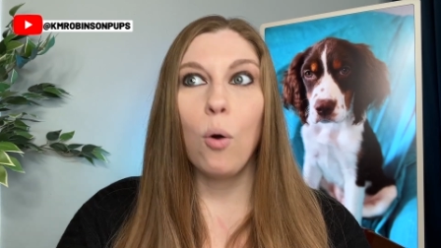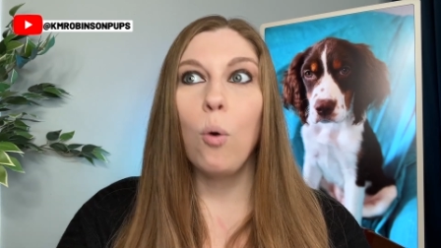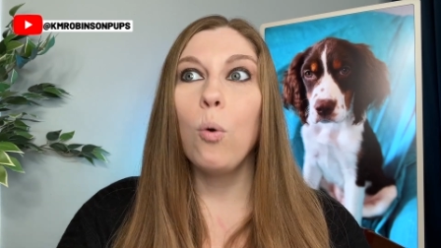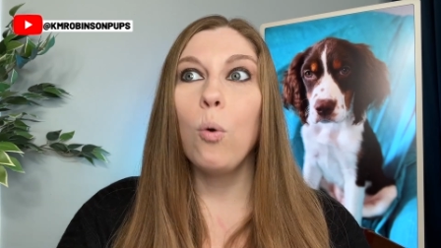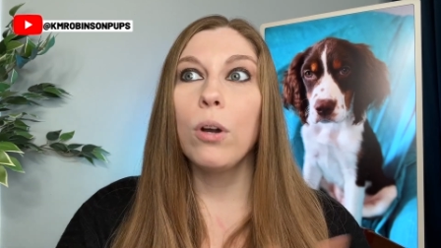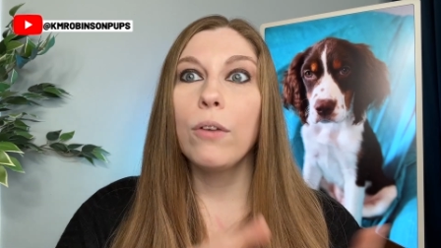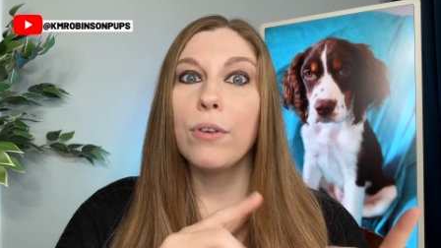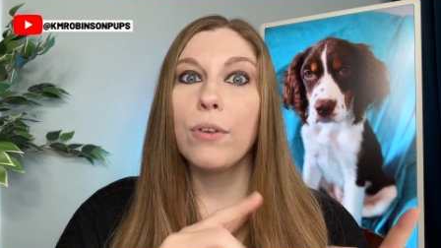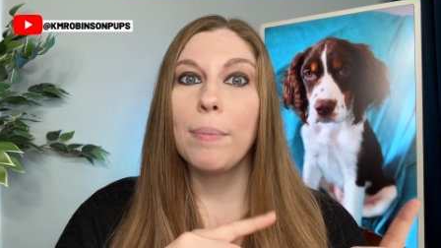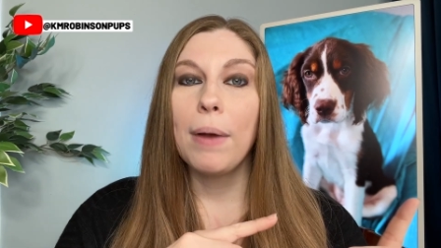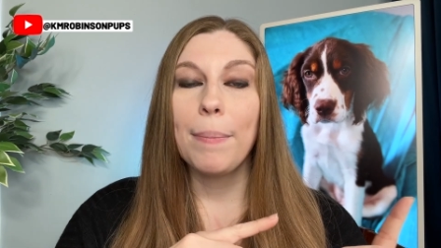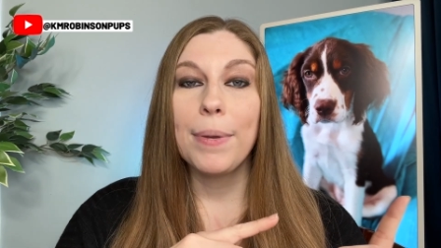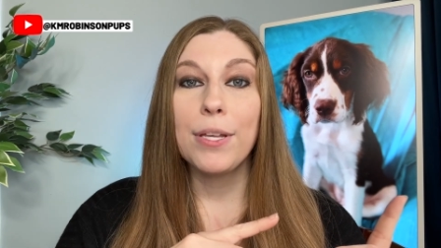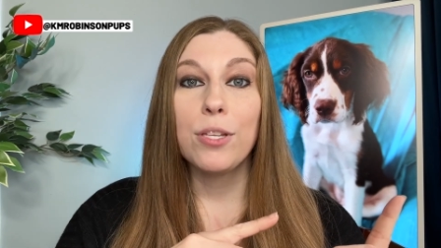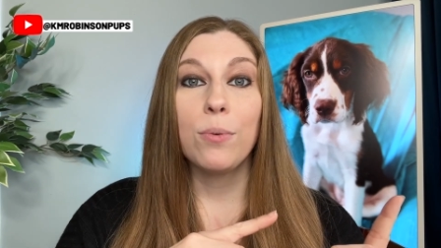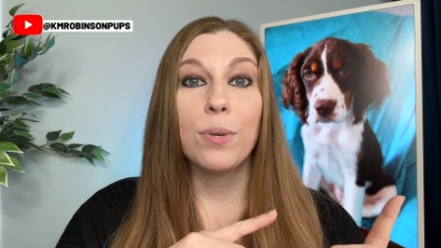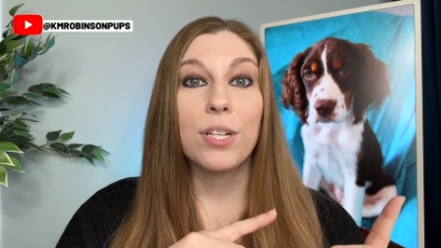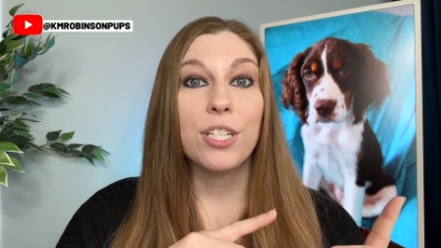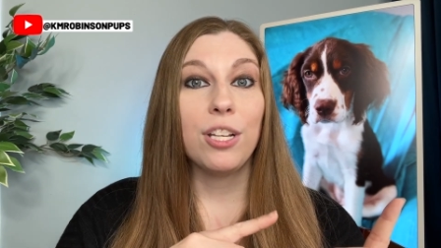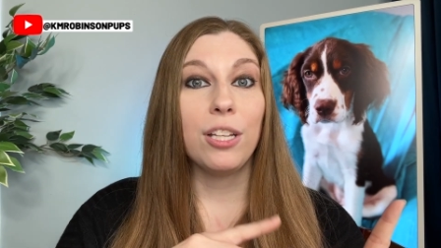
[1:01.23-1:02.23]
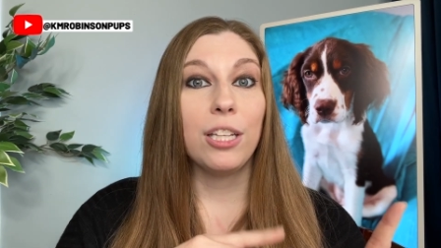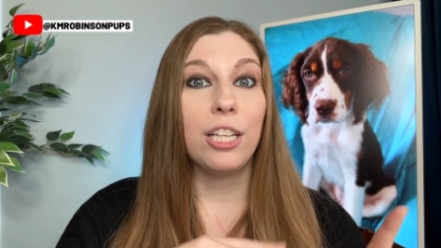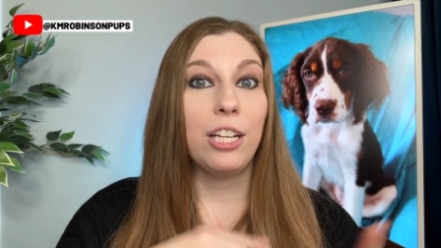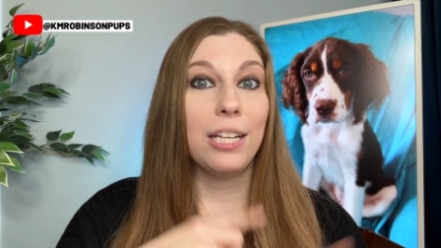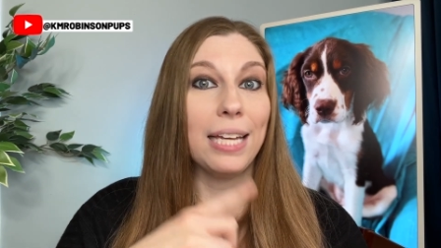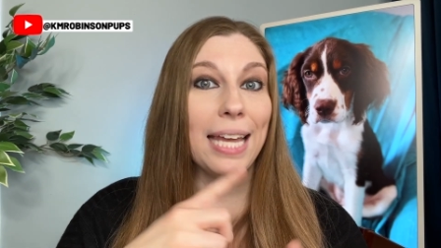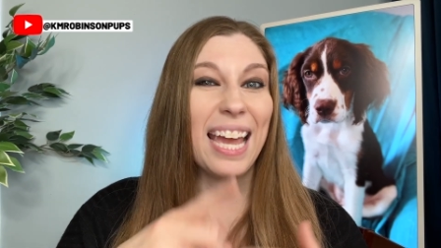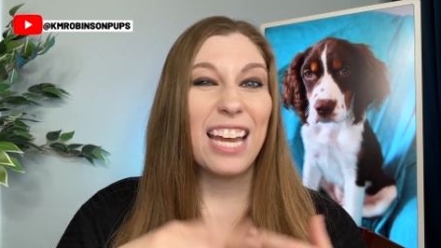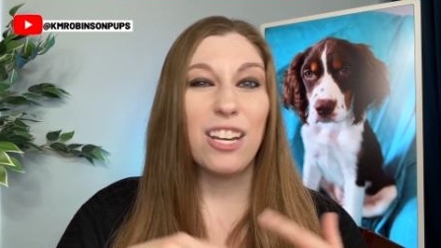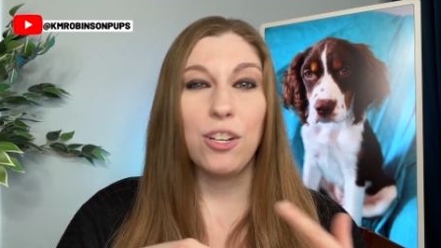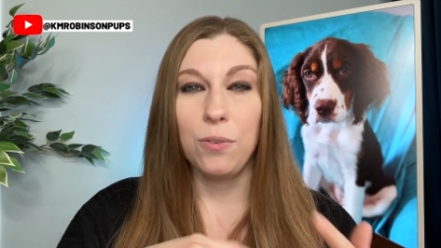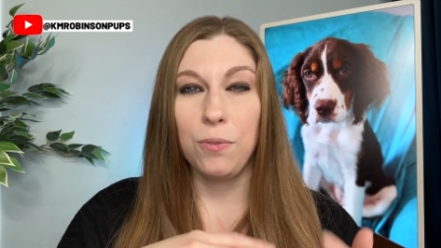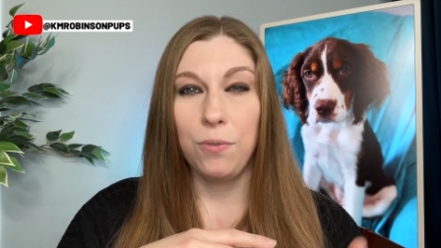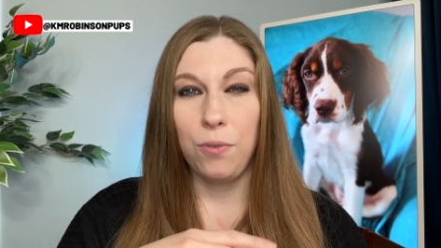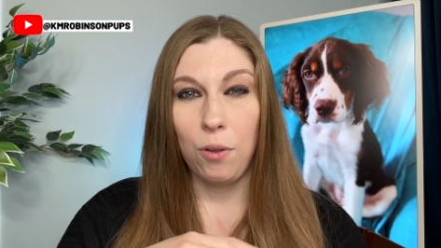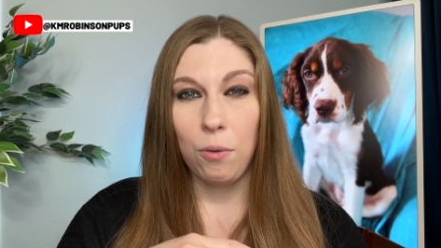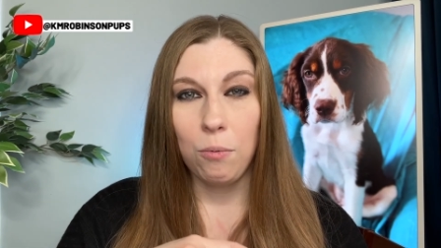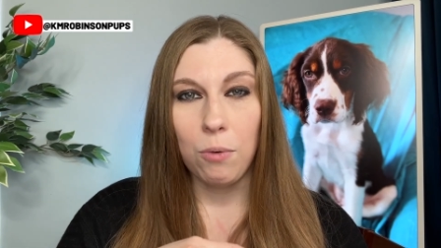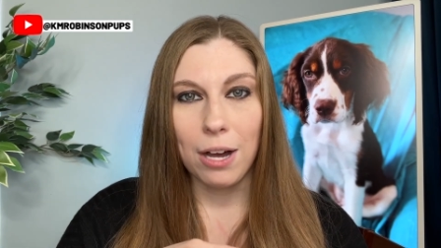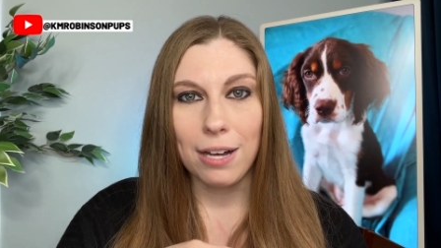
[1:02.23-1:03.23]
or for puppies who are still little and can't do
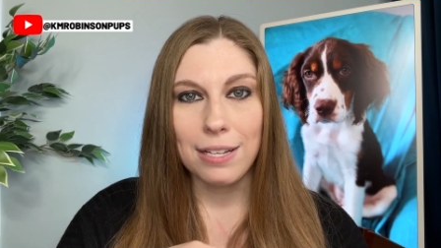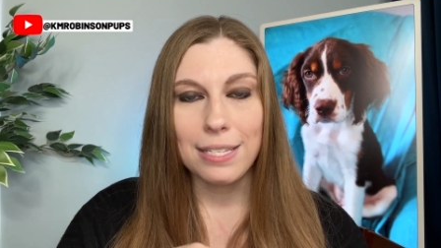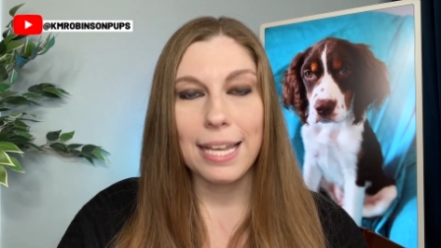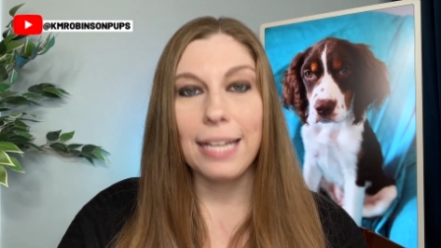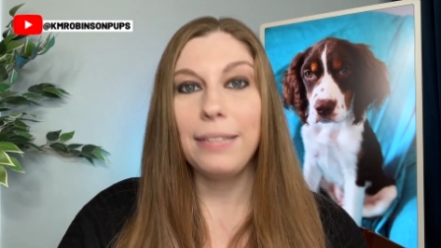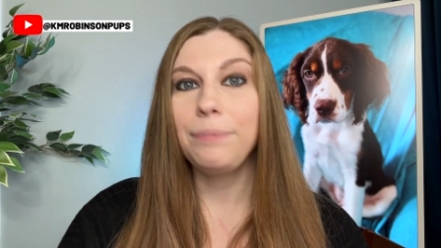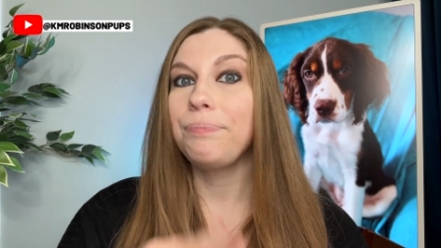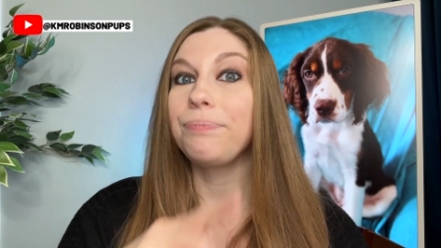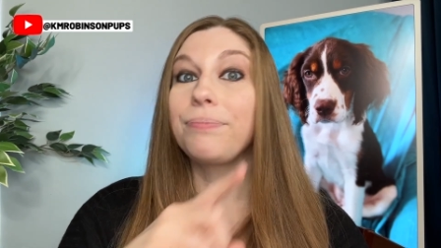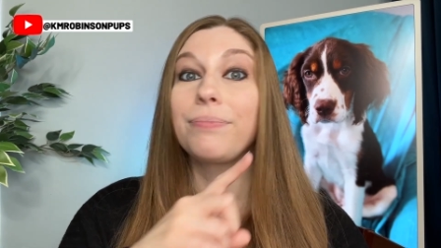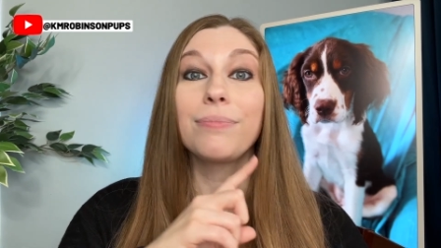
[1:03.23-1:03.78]
full walks yet.